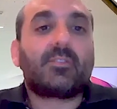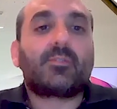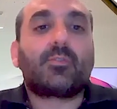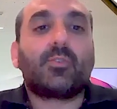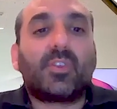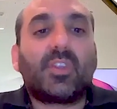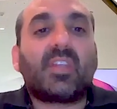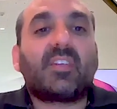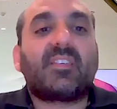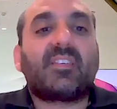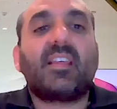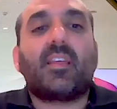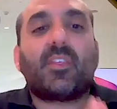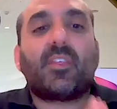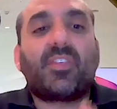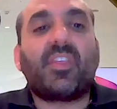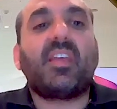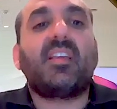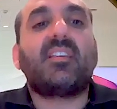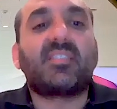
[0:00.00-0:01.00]
So
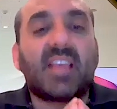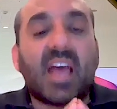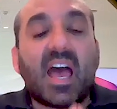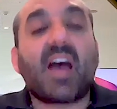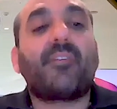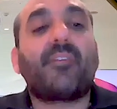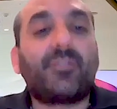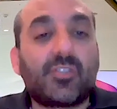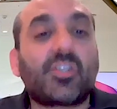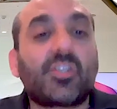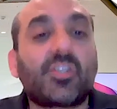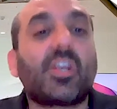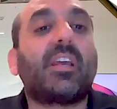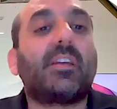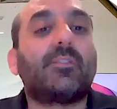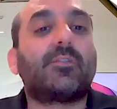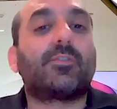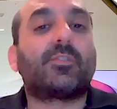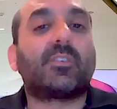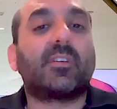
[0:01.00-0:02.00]
things have
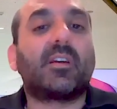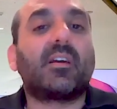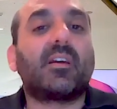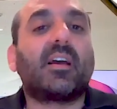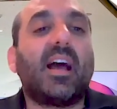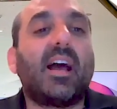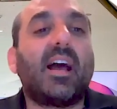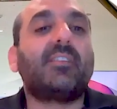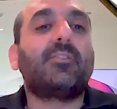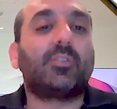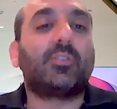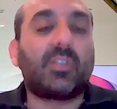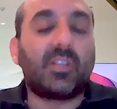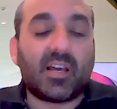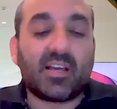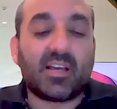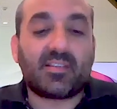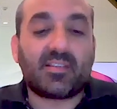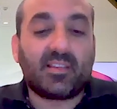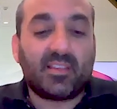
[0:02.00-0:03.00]
changed. And
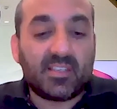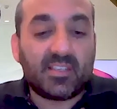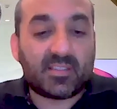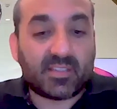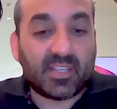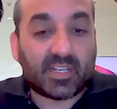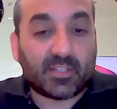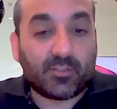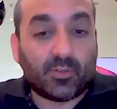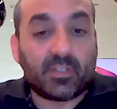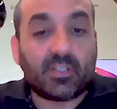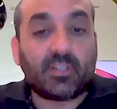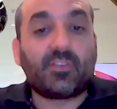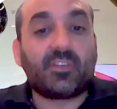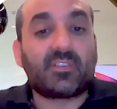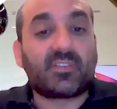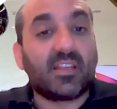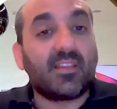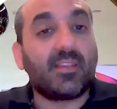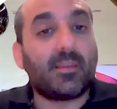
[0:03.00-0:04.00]
utilizing these
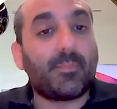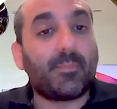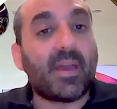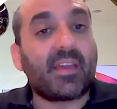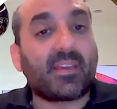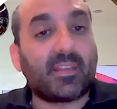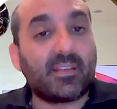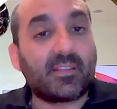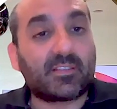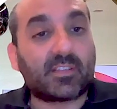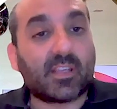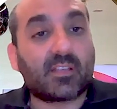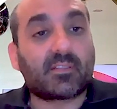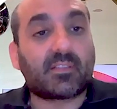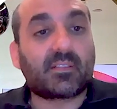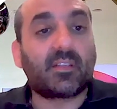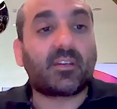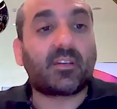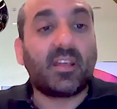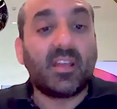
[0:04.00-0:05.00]
technologies in the banking
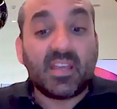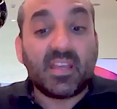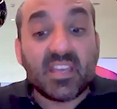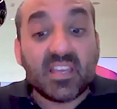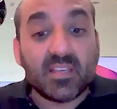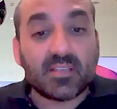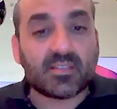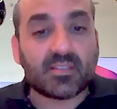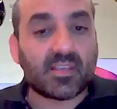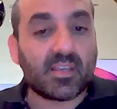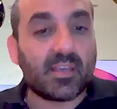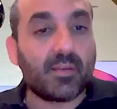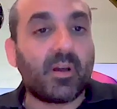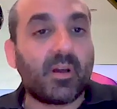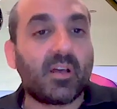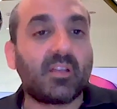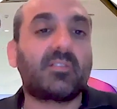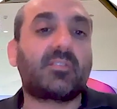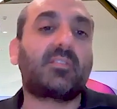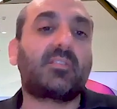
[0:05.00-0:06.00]
sector is a
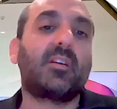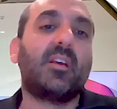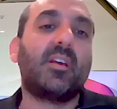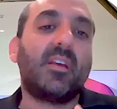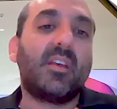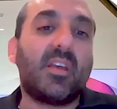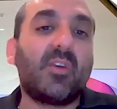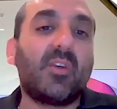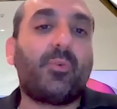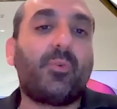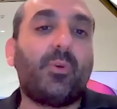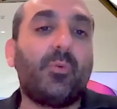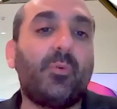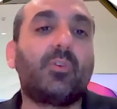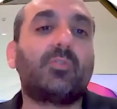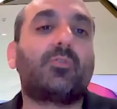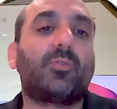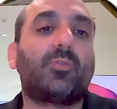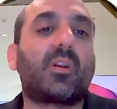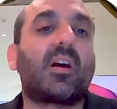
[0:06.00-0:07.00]
must if we
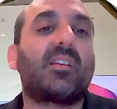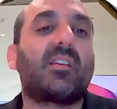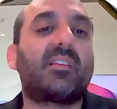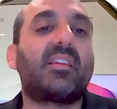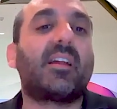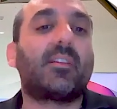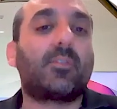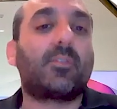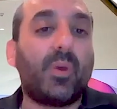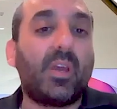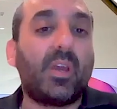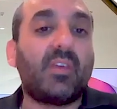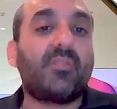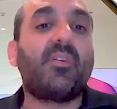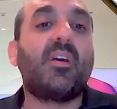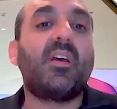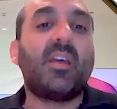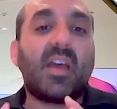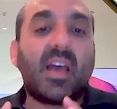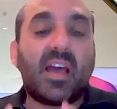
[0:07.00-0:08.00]
want to ride that wave
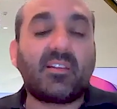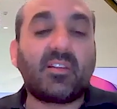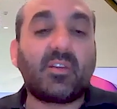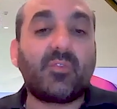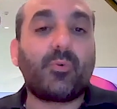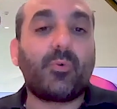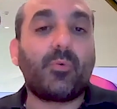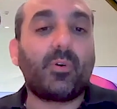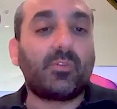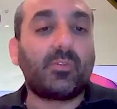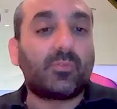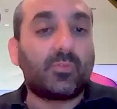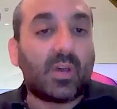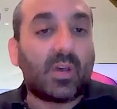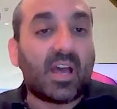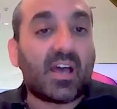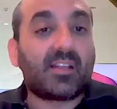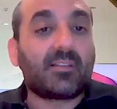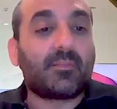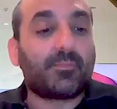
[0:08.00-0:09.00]
and if we want to
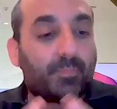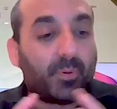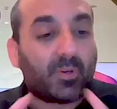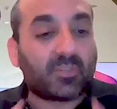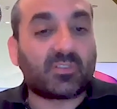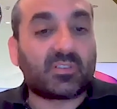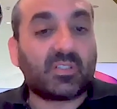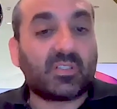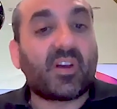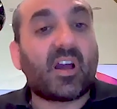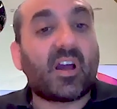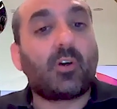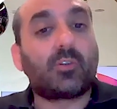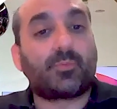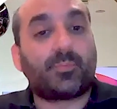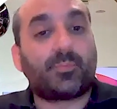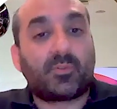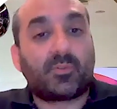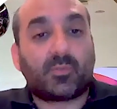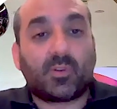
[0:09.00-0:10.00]
add positive
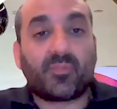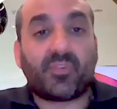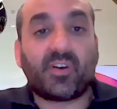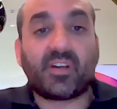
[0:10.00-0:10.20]
output to the